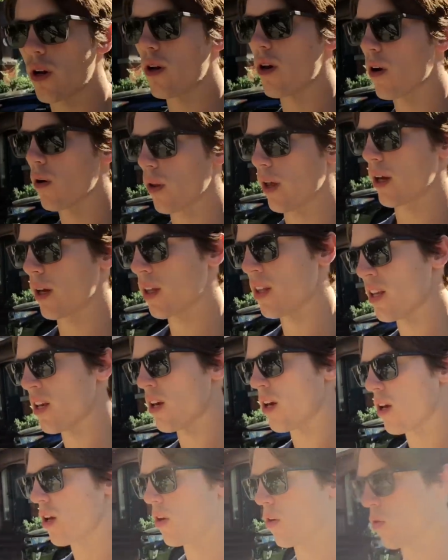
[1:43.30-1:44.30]
want to know, like,
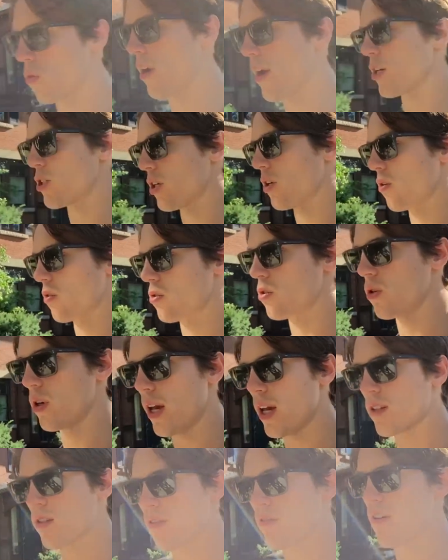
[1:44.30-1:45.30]
you know, Greg, should I do 2
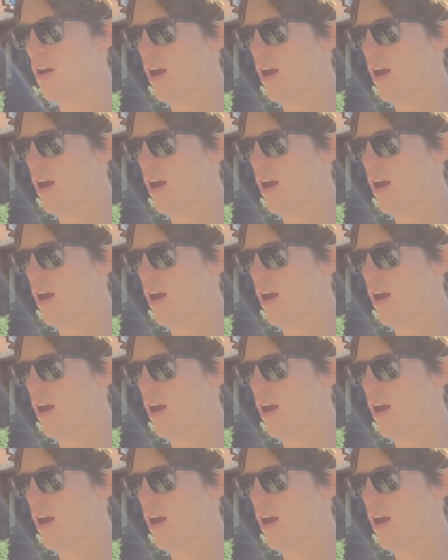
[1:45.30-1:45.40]
days of